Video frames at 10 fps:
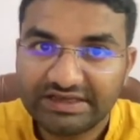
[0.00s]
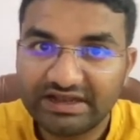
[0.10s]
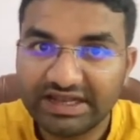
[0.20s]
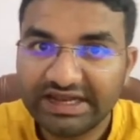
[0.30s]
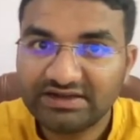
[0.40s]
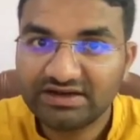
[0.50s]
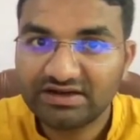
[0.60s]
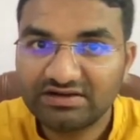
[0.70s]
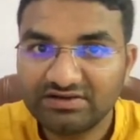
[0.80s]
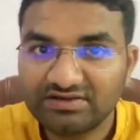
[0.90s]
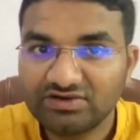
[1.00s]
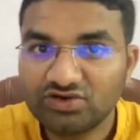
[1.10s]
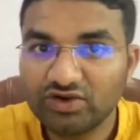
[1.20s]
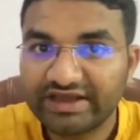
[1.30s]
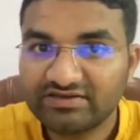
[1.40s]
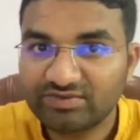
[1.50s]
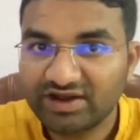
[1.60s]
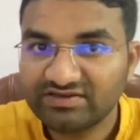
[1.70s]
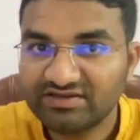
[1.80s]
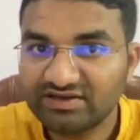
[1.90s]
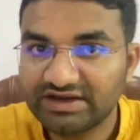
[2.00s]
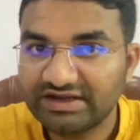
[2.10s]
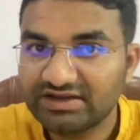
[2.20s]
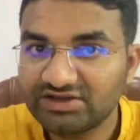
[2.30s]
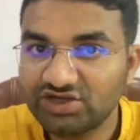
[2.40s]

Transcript: letter to express the